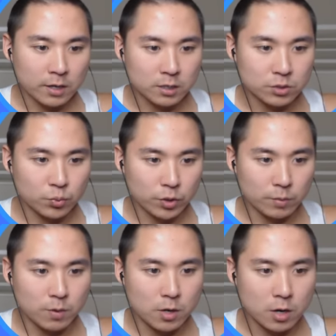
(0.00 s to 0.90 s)
This is where you
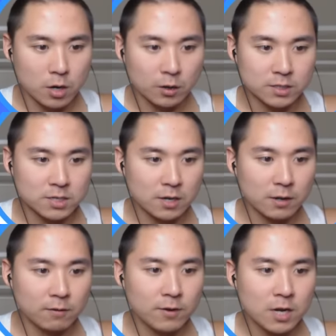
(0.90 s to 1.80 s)
belong,
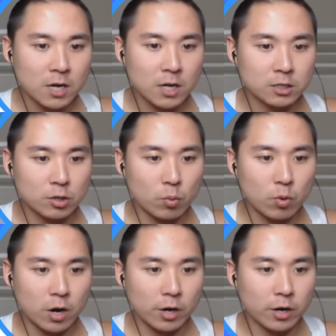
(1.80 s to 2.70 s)
Steve. In the
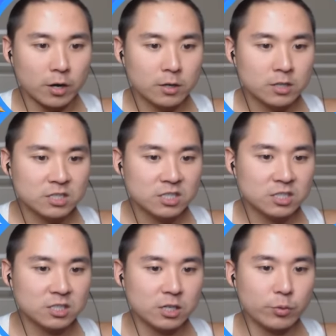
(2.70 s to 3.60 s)
water.
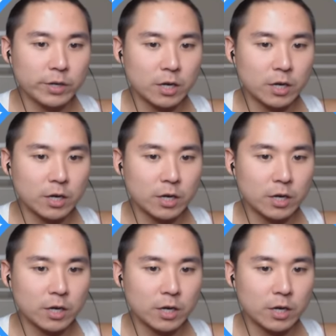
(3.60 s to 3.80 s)
There we